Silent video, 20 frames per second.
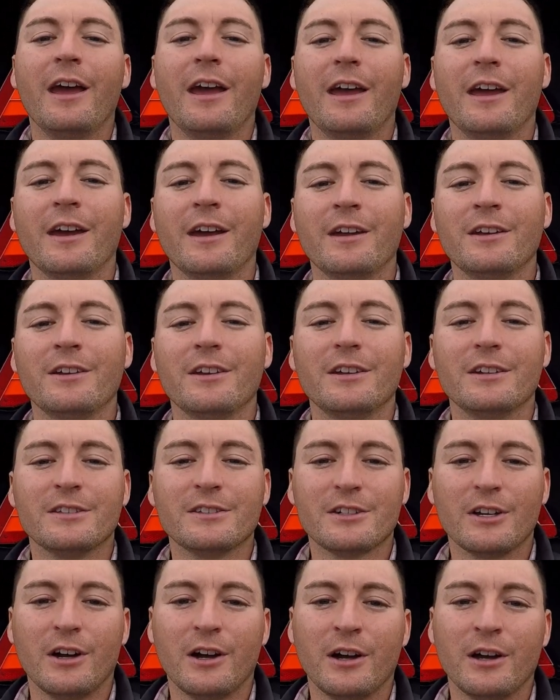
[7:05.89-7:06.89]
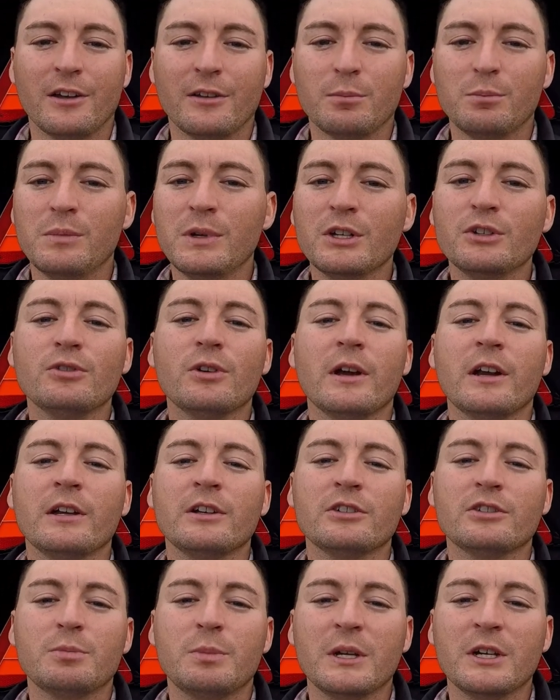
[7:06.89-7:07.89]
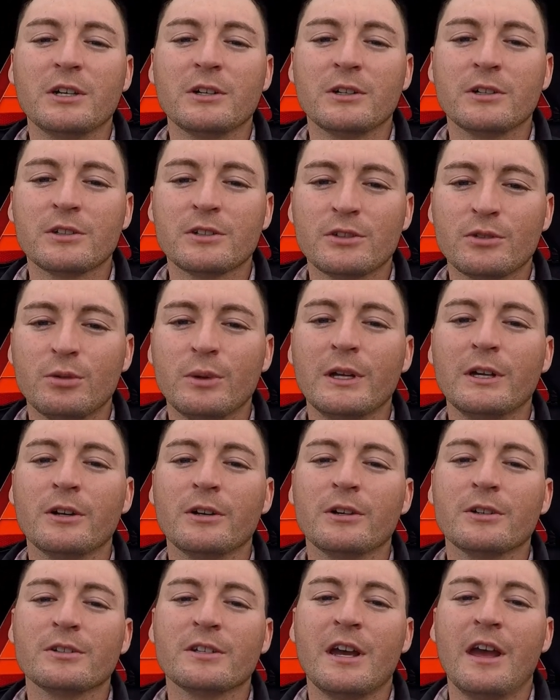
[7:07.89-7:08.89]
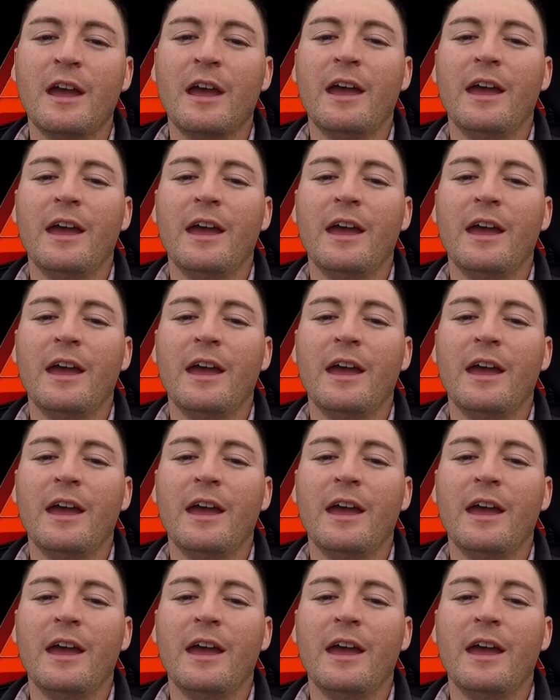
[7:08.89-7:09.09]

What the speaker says: and it's got mid-range speakers, tweeters,